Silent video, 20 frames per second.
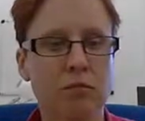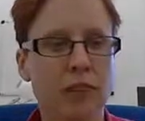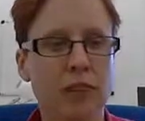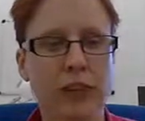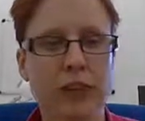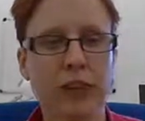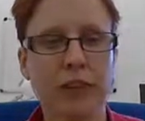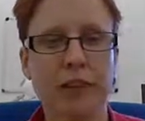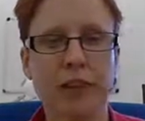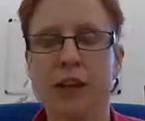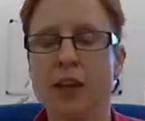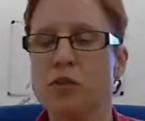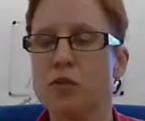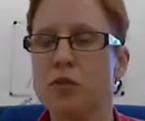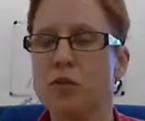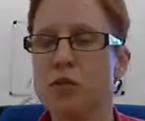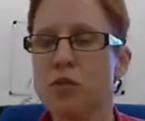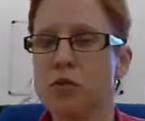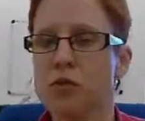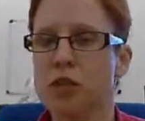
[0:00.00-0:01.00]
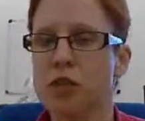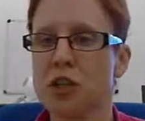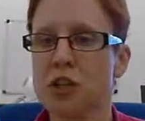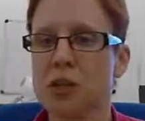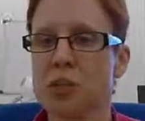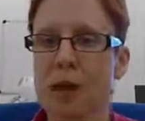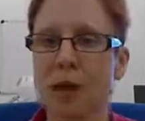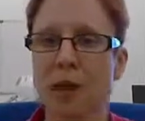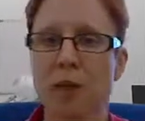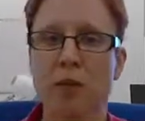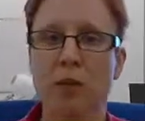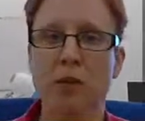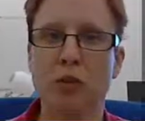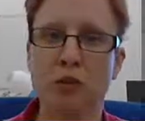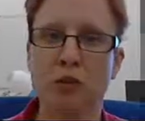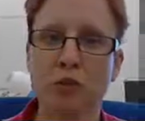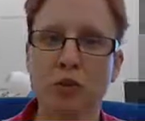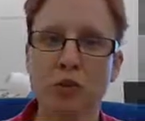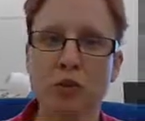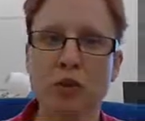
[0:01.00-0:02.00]
like thousands of years back, when
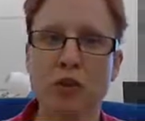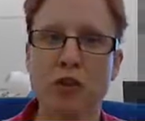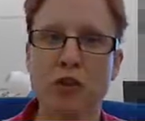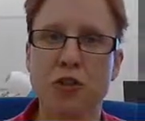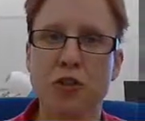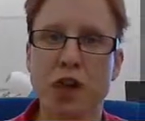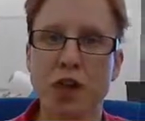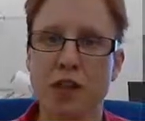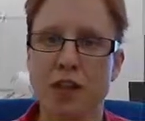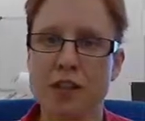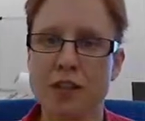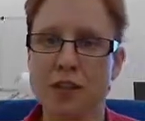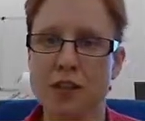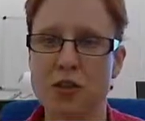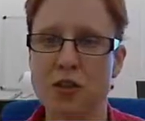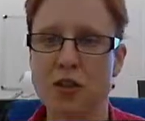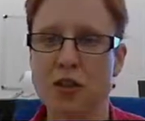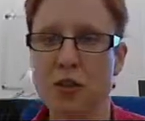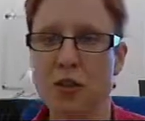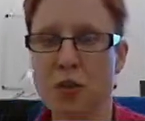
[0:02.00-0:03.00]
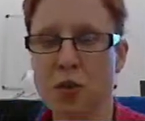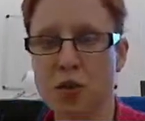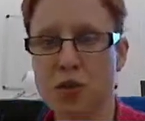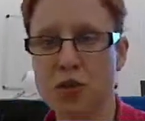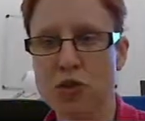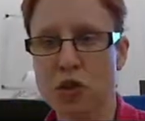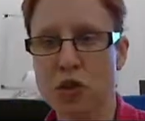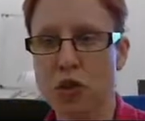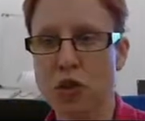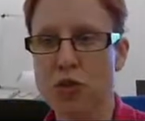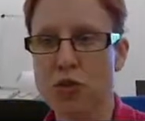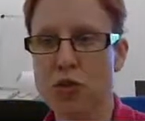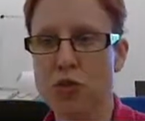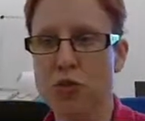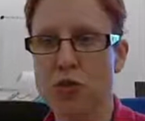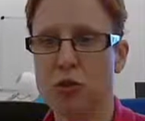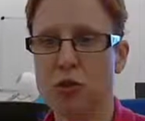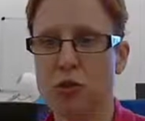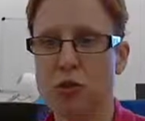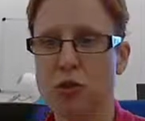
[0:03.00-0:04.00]
the first scientists of the world started to
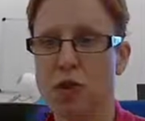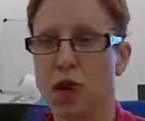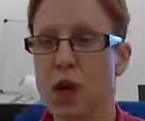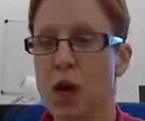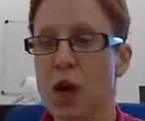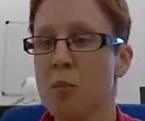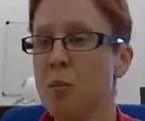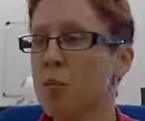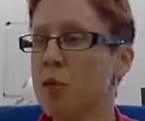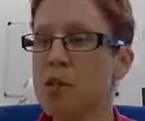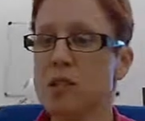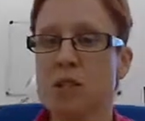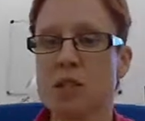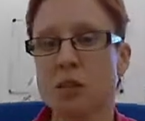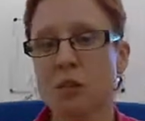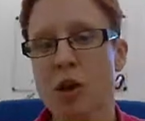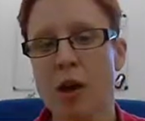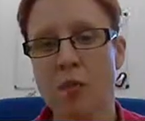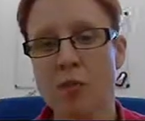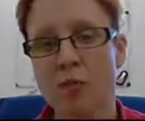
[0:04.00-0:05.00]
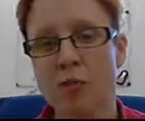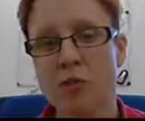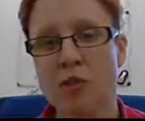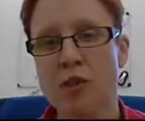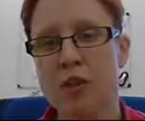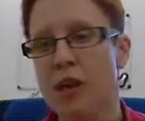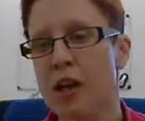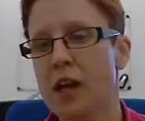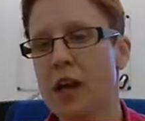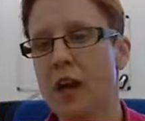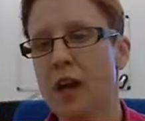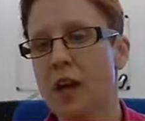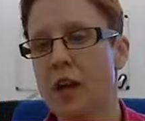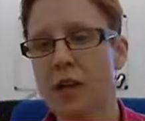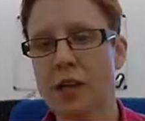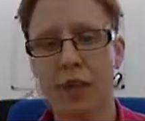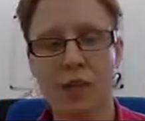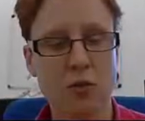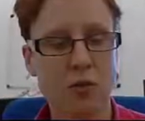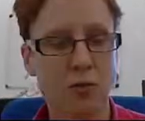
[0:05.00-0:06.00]
do this, but it still happens today
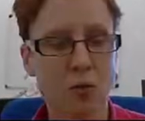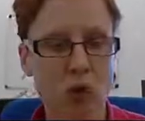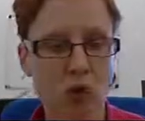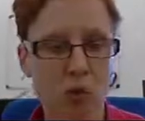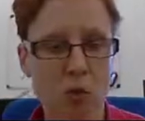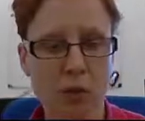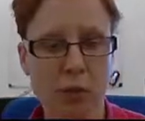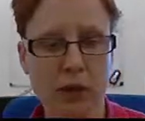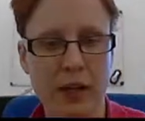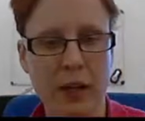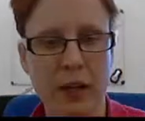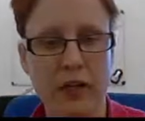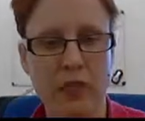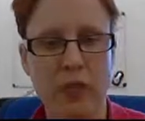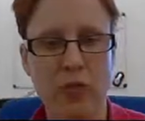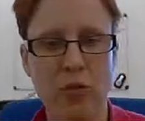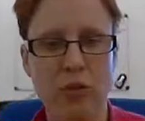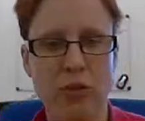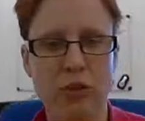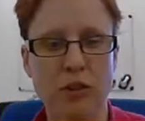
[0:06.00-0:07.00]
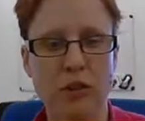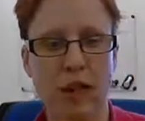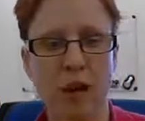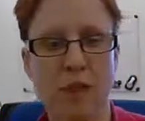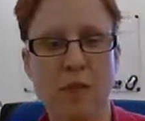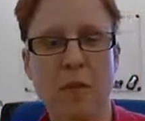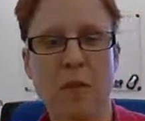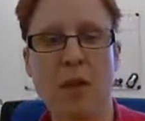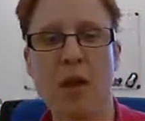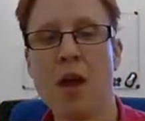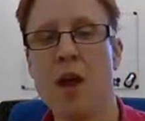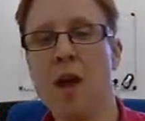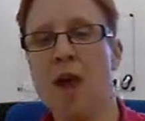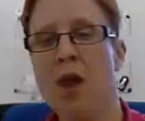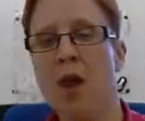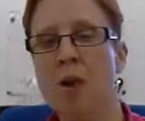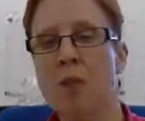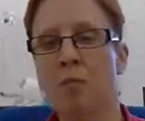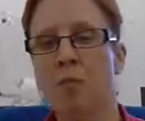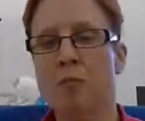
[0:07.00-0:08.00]
and it gets more complicated all the time.
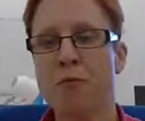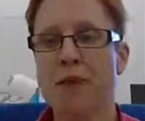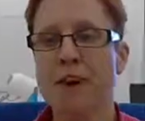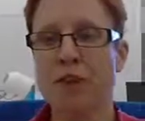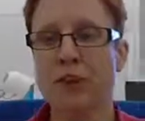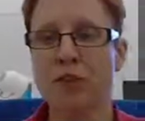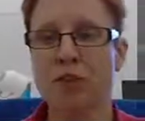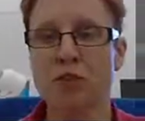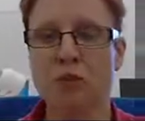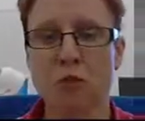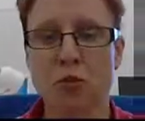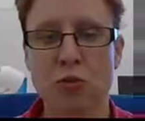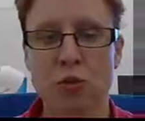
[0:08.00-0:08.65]
Practice